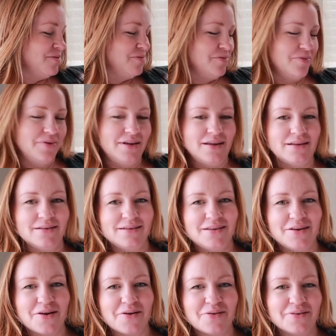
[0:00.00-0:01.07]
we,
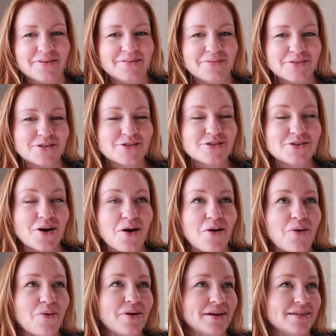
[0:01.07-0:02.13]
were
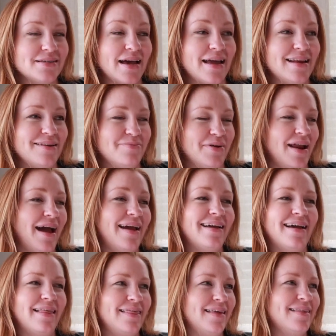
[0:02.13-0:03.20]
so excited. But
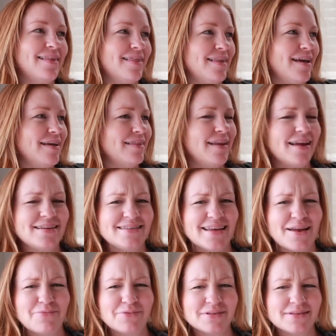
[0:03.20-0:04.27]
I think the thing that I
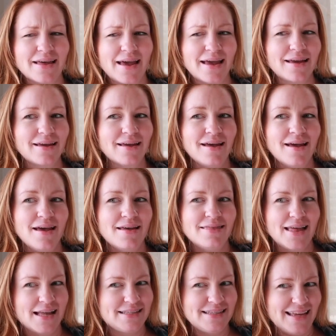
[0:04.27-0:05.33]
said was like,
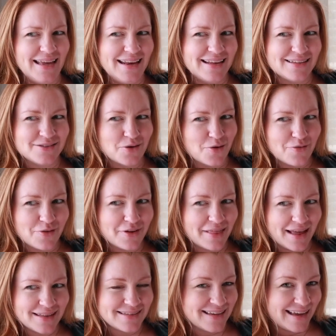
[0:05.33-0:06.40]
that's it, it's over,
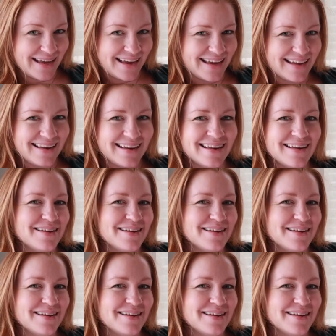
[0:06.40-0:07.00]
that's it.